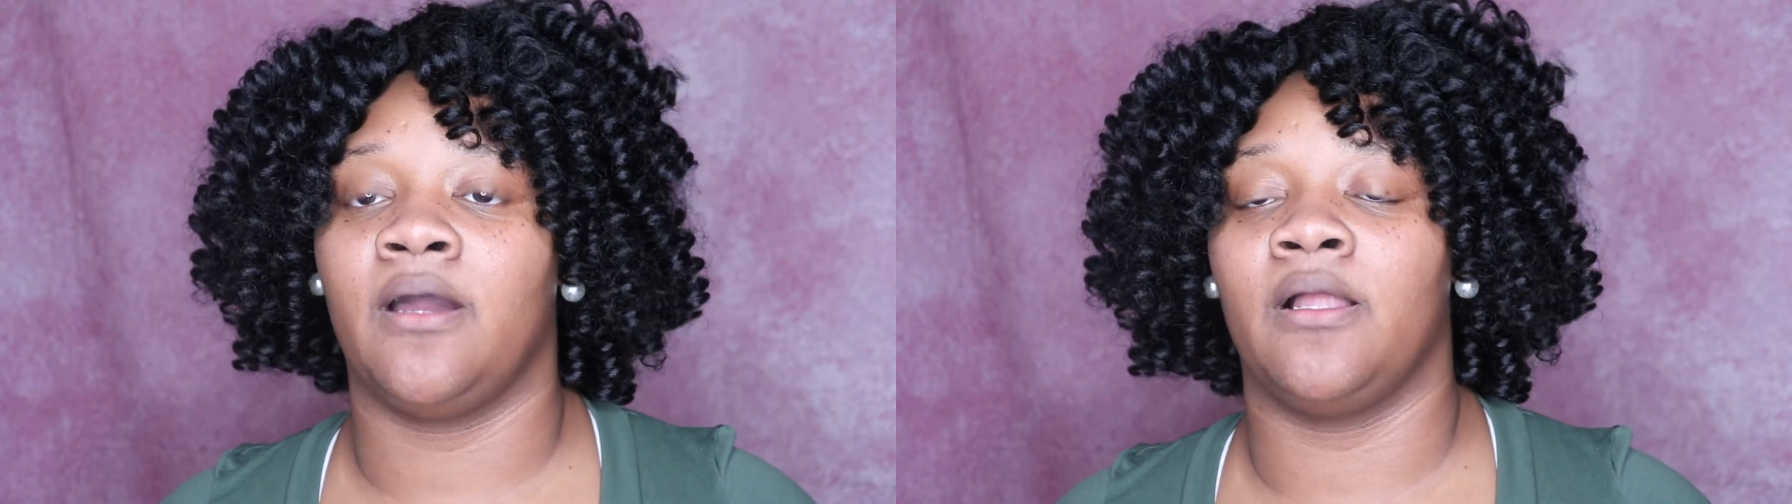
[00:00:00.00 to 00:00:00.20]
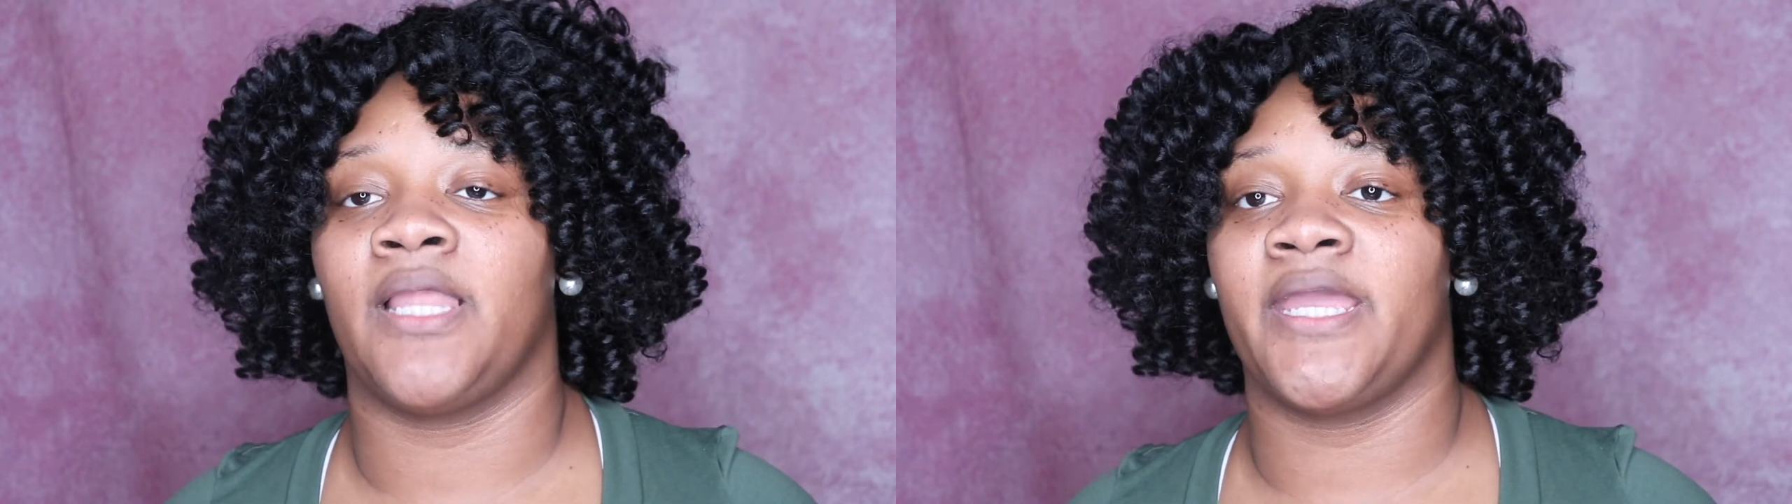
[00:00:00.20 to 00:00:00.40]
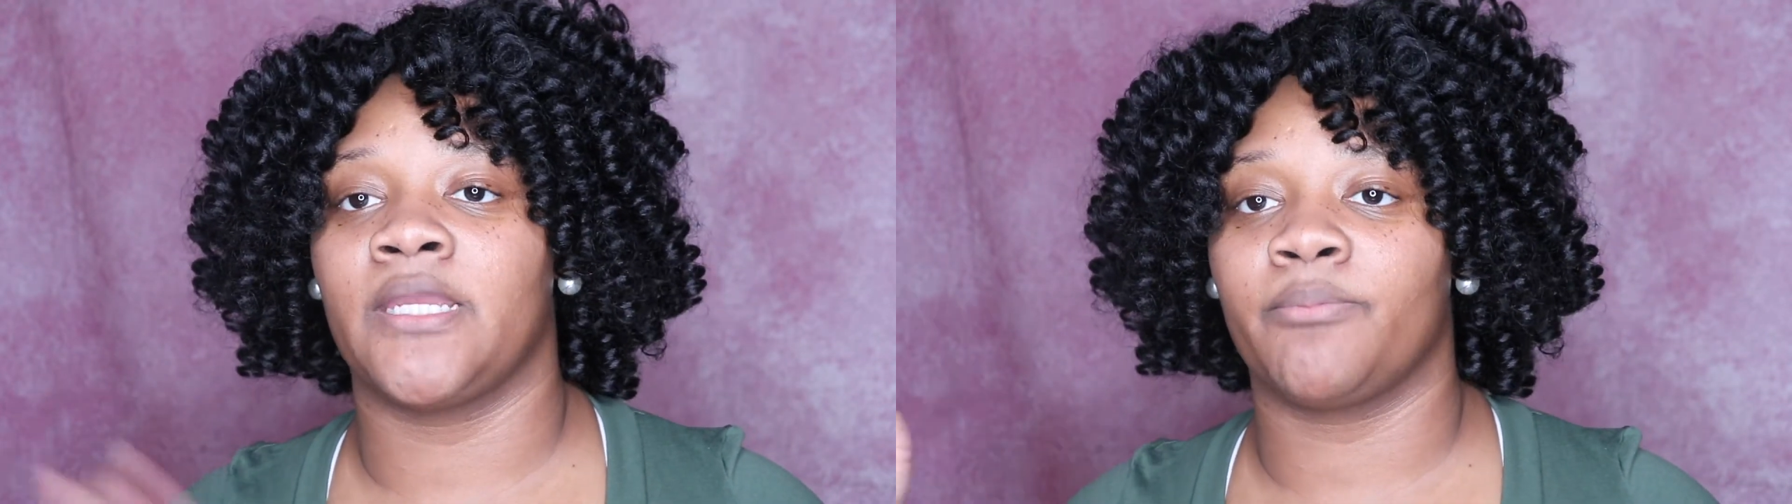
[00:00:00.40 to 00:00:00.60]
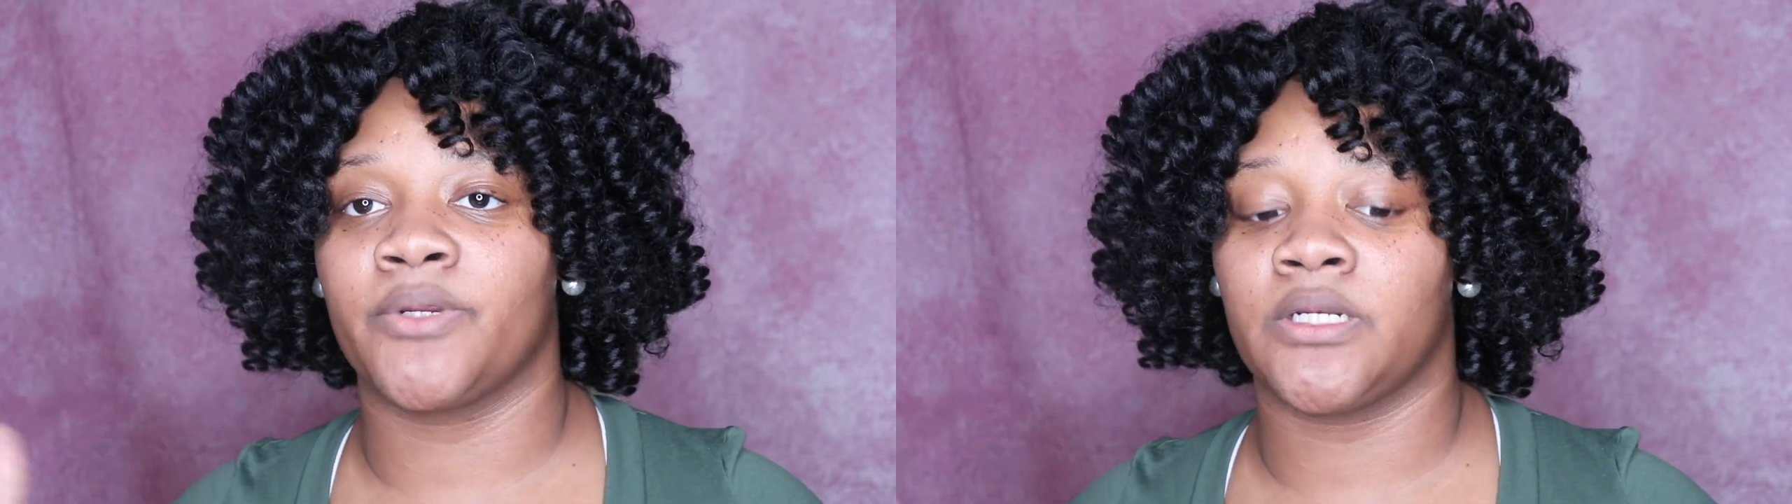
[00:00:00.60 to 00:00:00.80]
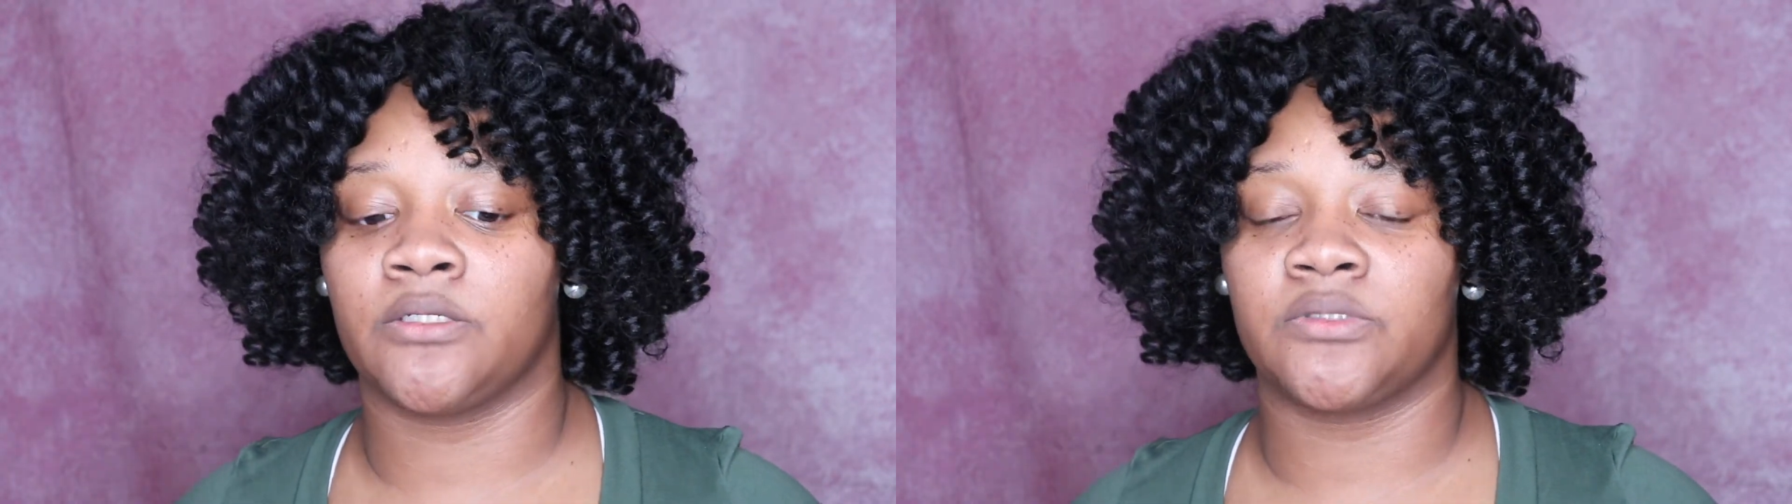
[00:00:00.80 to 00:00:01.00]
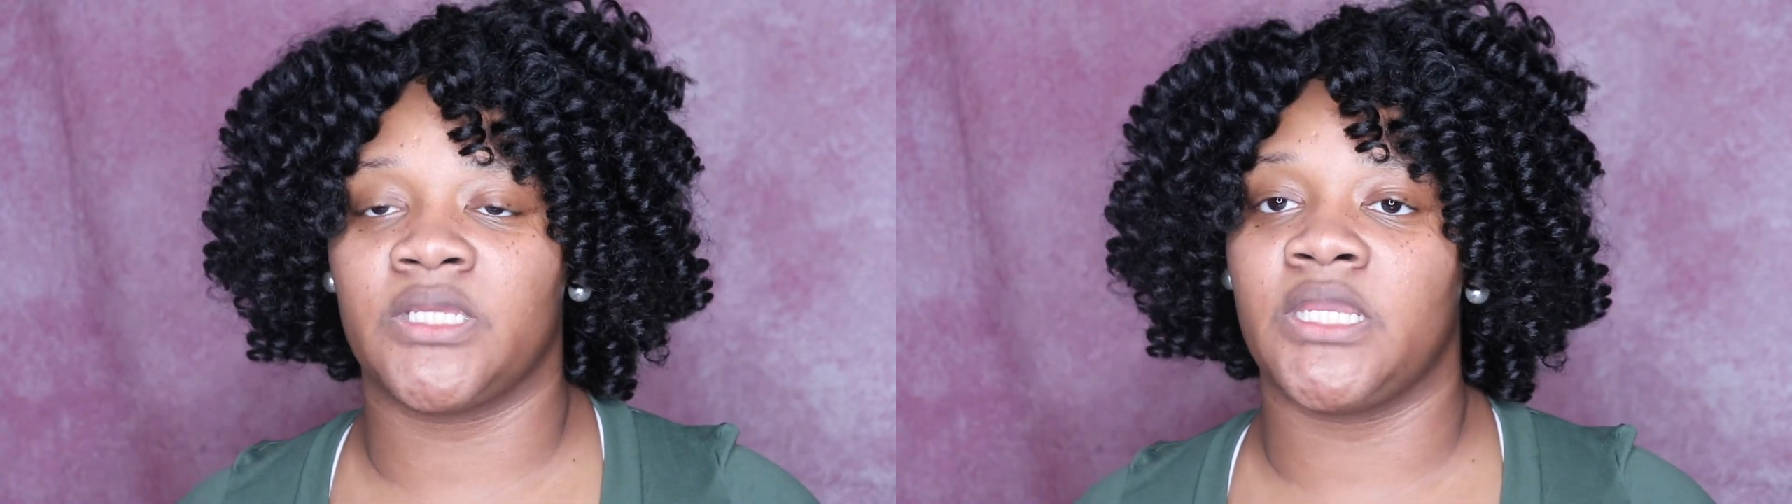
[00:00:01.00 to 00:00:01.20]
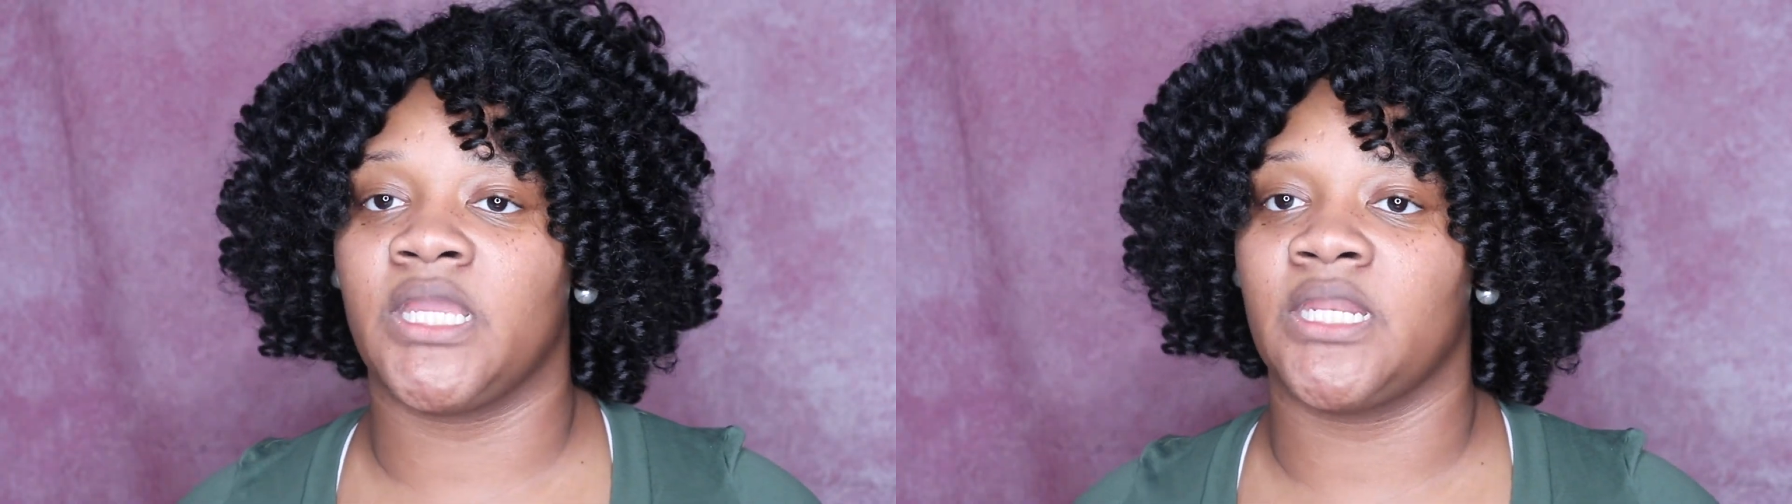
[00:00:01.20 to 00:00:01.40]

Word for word: uh, like pretty little thing